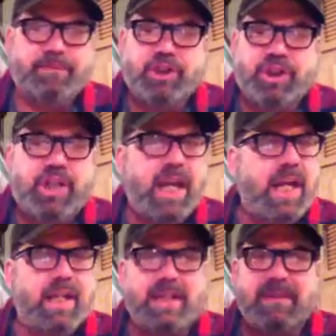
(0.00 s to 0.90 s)
You
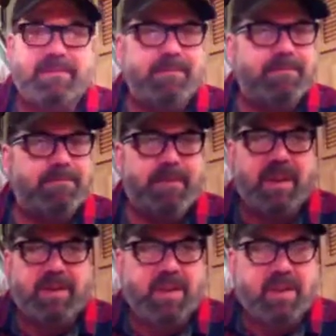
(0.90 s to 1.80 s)
can't,
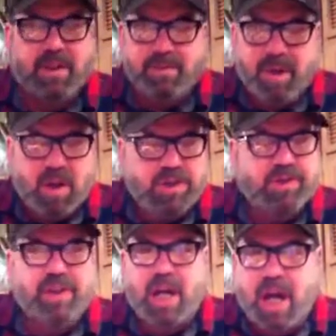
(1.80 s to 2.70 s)
the
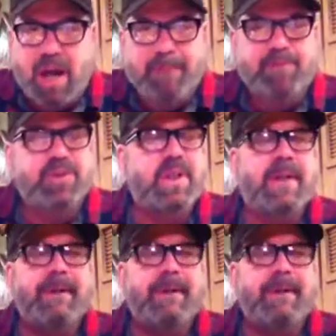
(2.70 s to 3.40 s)
malts, the hops,